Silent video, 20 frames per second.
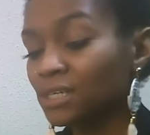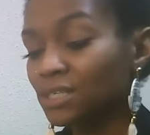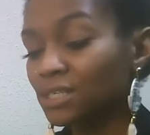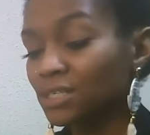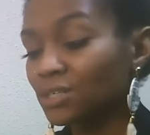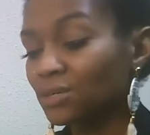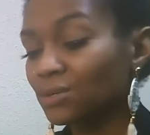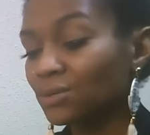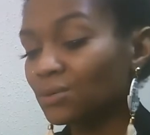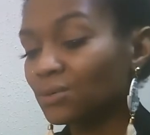
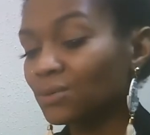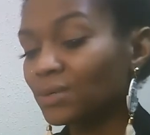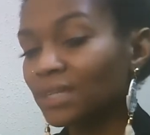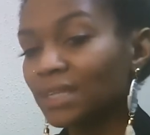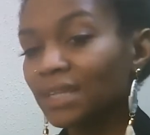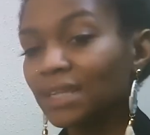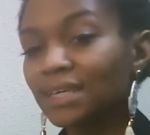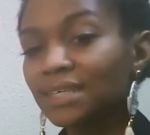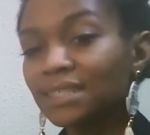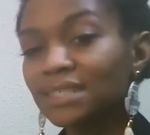So
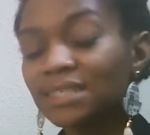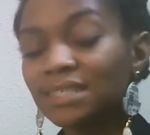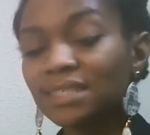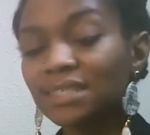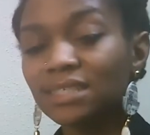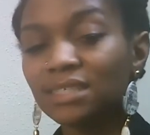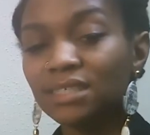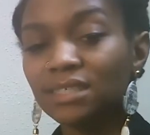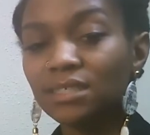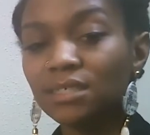let's
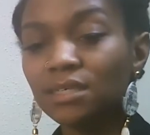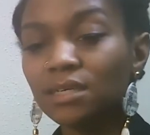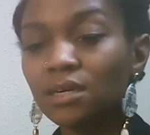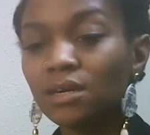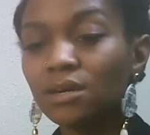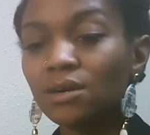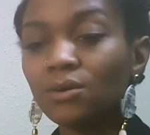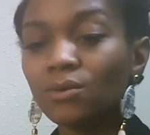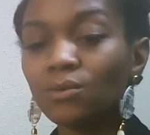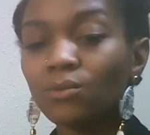see
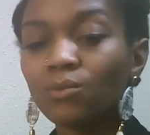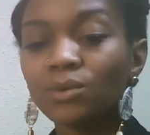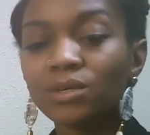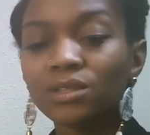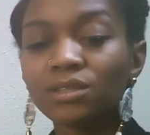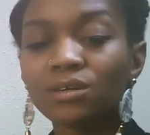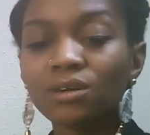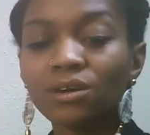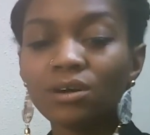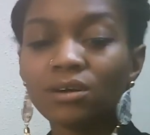what
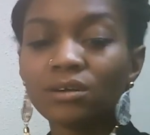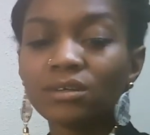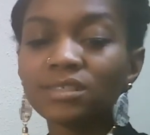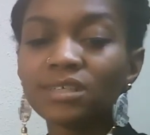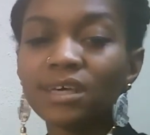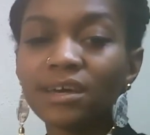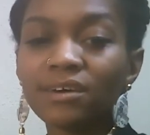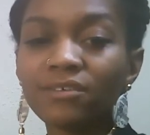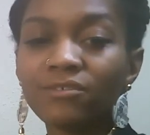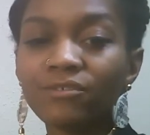the
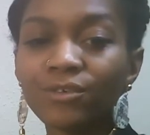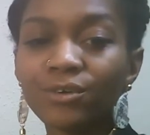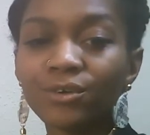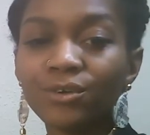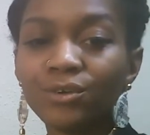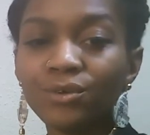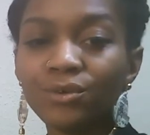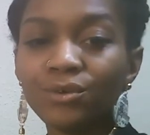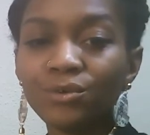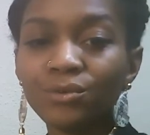cards have for
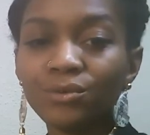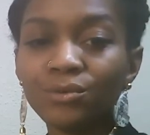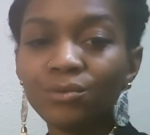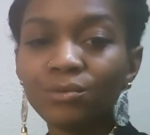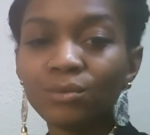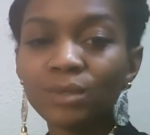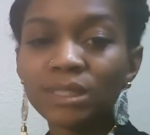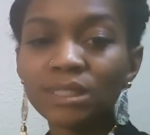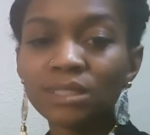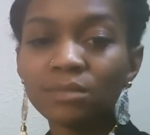you,
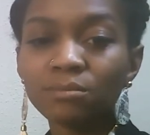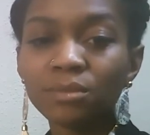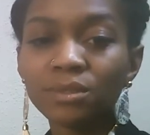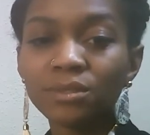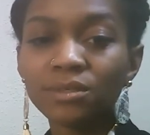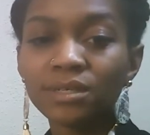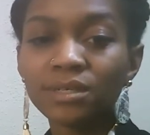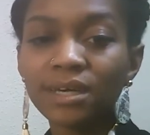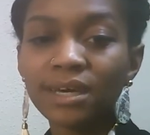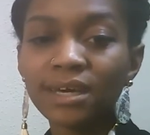what
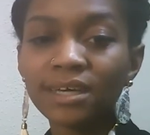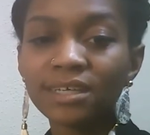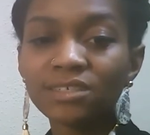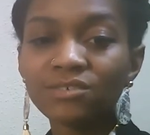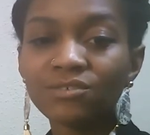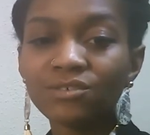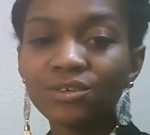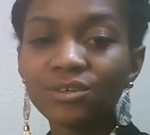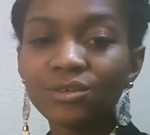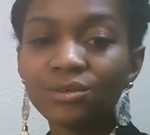spirit has
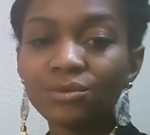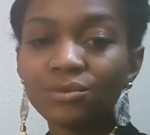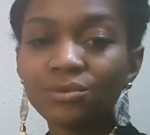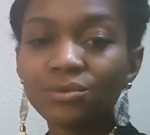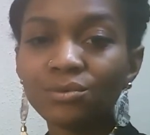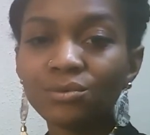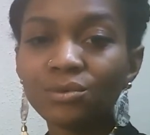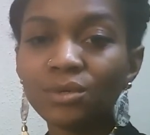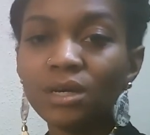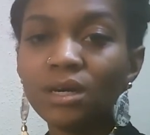for
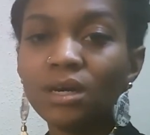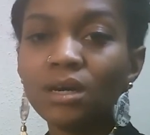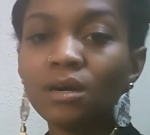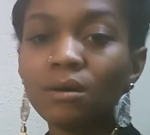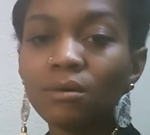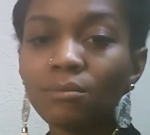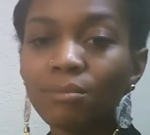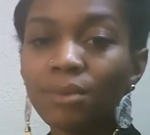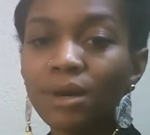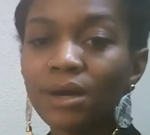you.
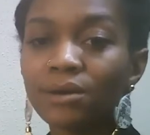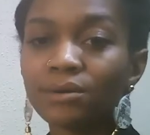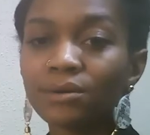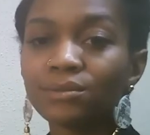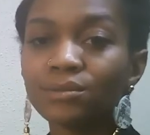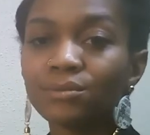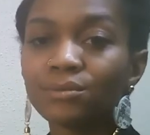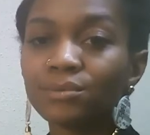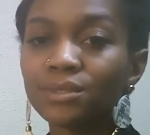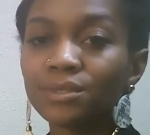Count
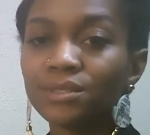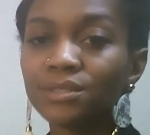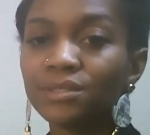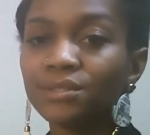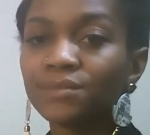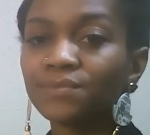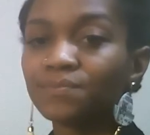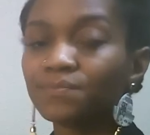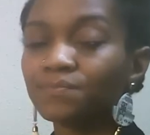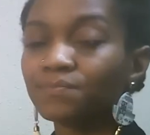three,
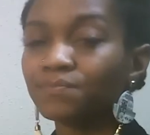one,